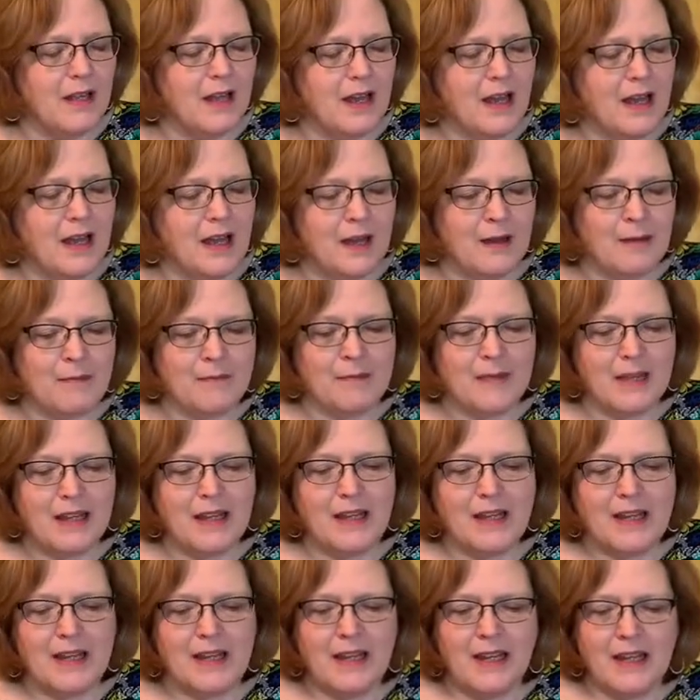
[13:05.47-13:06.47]
Um,
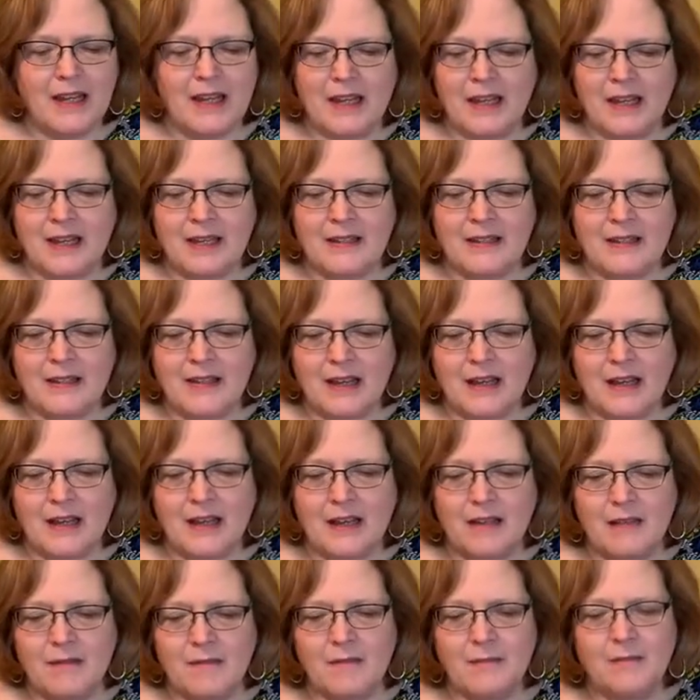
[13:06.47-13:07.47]
it is
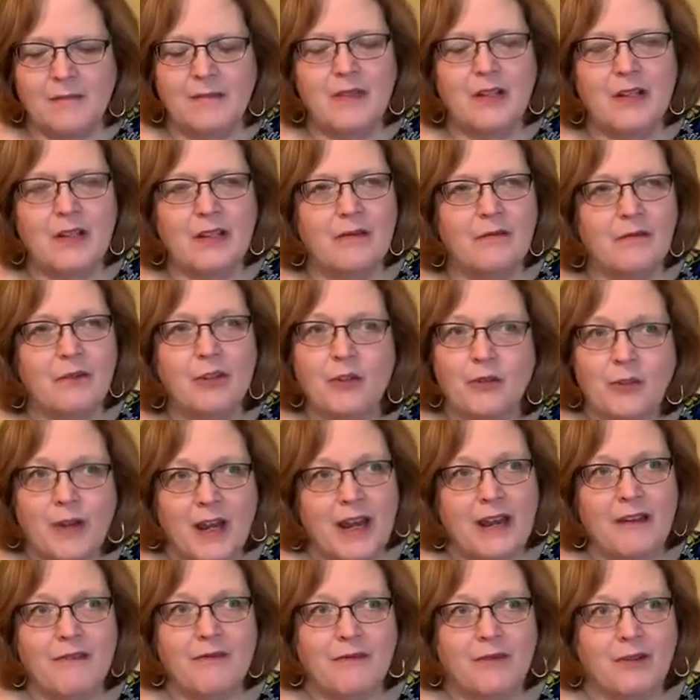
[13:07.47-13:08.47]
uh,
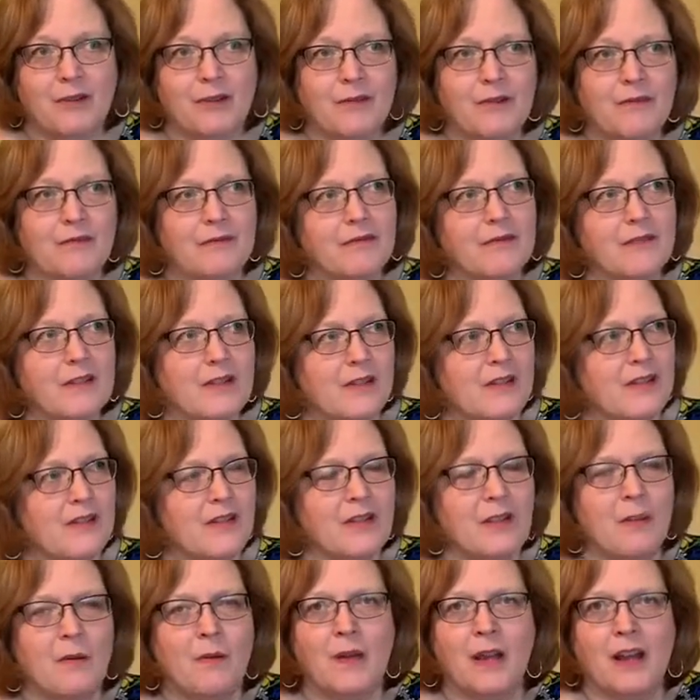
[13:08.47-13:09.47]
great for
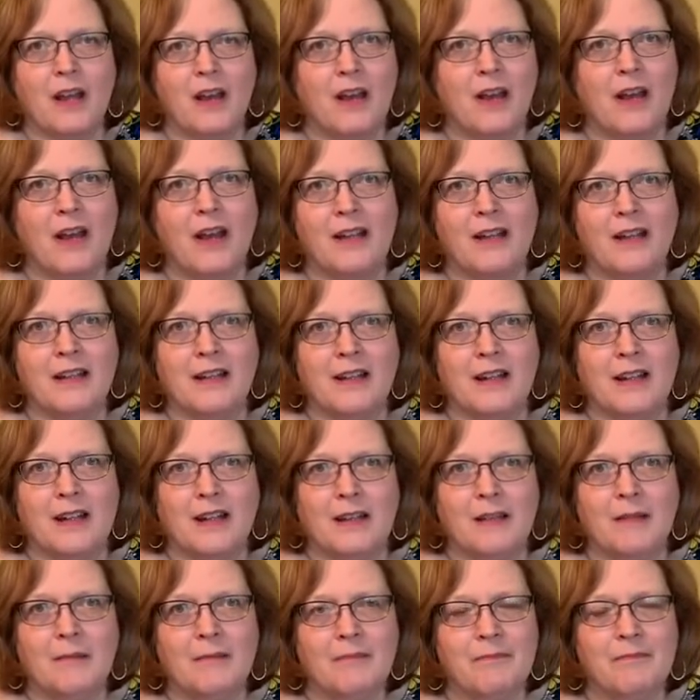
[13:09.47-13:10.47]
sewing on
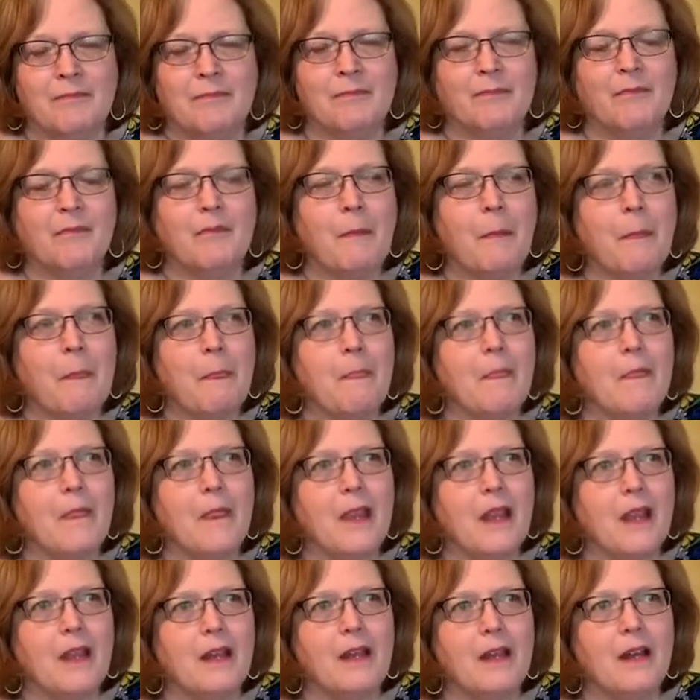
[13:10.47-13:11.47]
um,
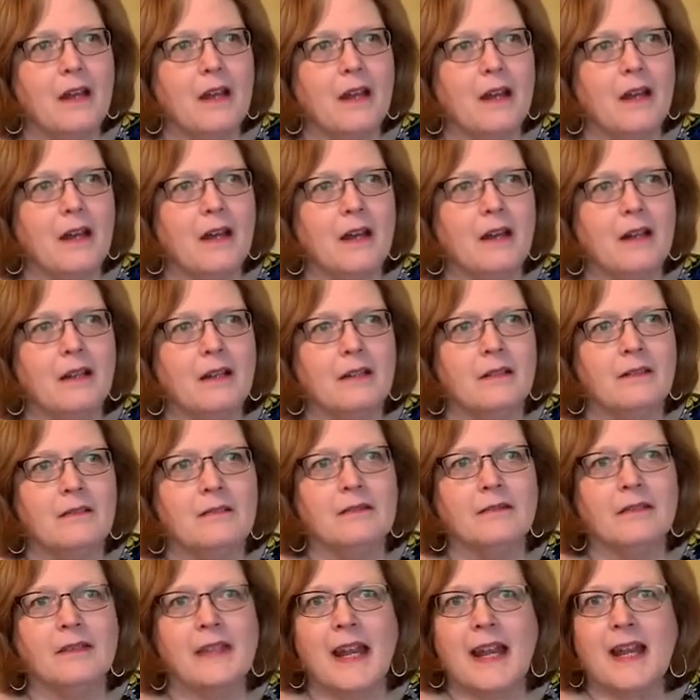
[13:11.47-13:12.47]
uh,
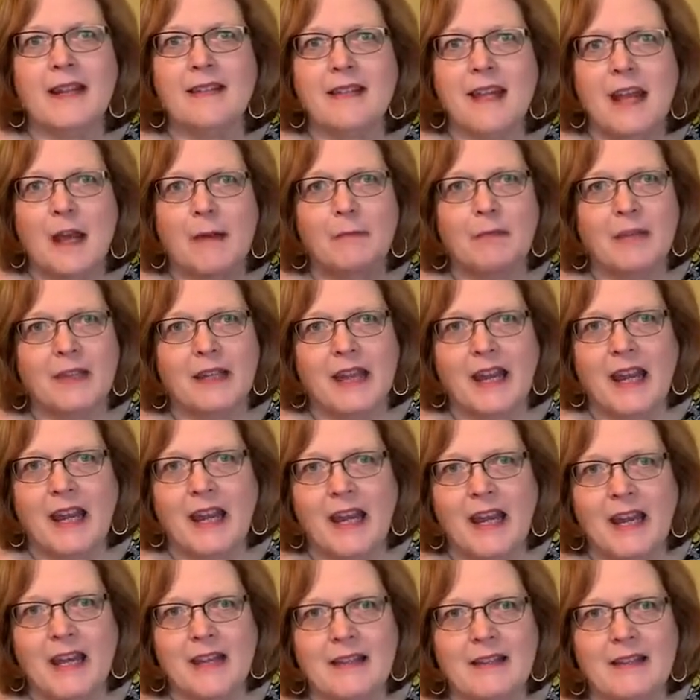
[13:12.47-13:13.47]
lace
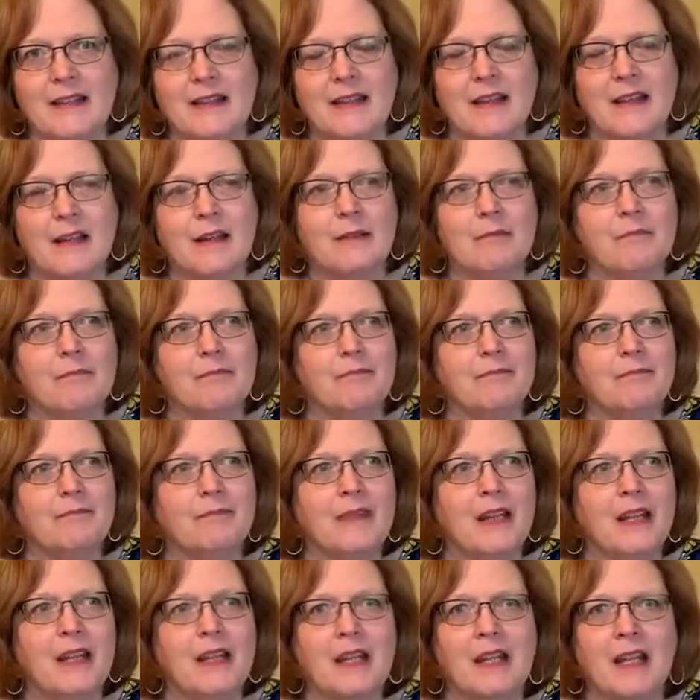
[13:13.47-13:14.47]
appliques, um,
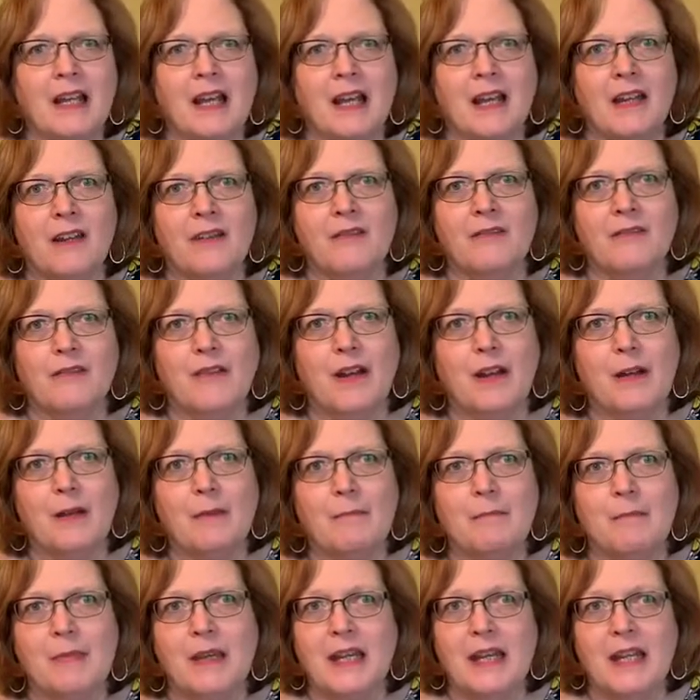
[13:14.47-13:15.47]
any kind of uh,
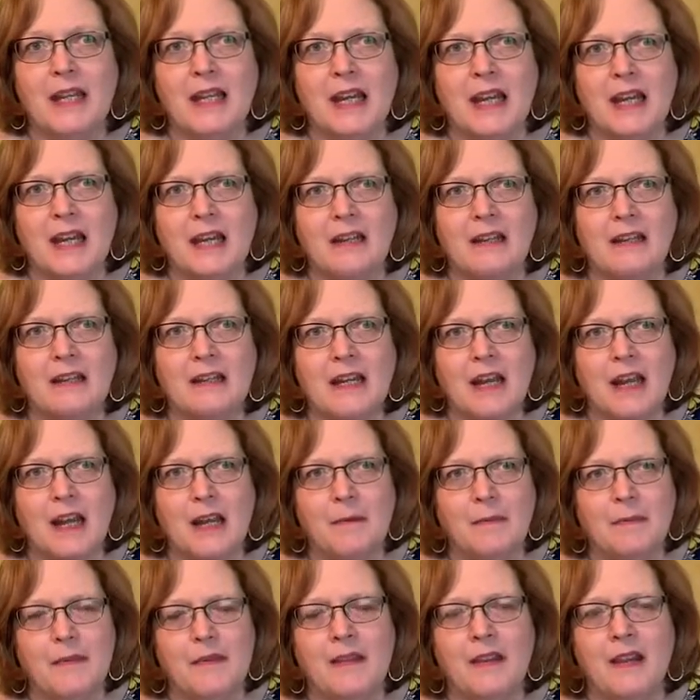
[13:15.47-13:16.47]
beading
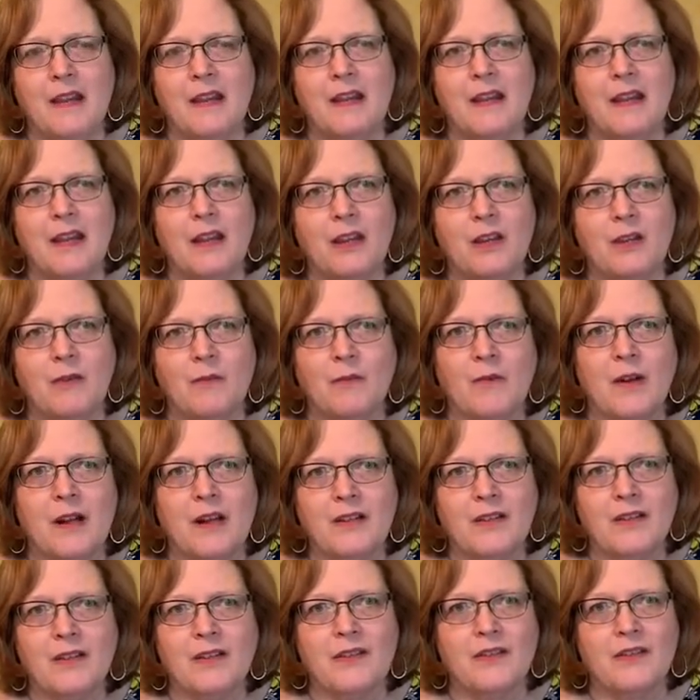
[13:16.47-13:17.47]
type thing that you
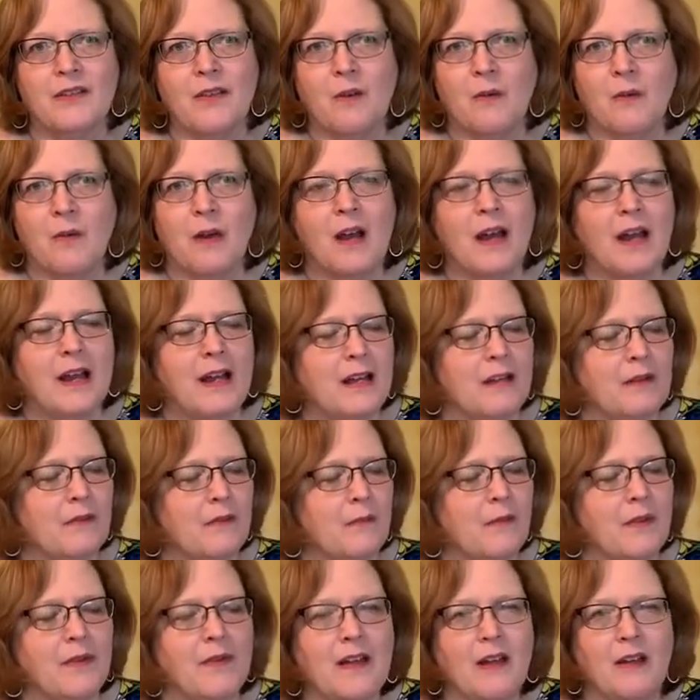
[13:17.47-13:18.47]
want to sew
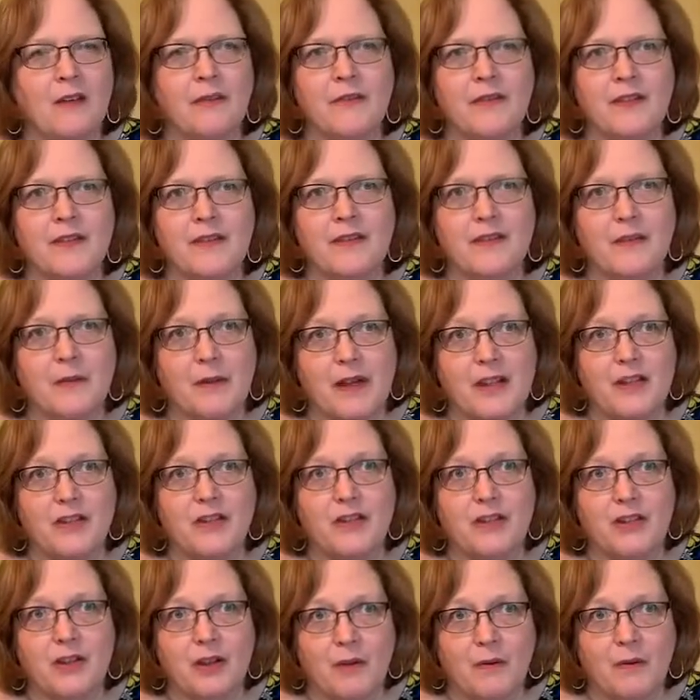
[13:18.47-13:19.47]
on without the thread
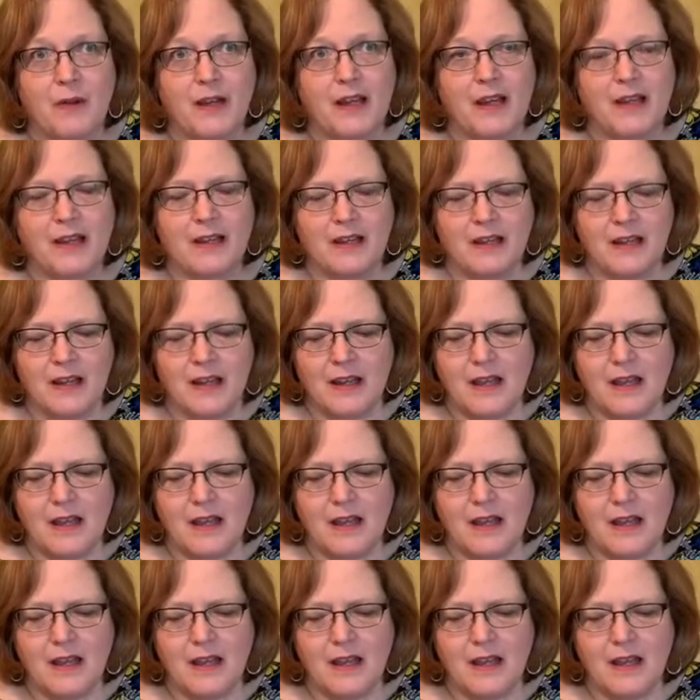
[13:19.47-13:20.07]
showing.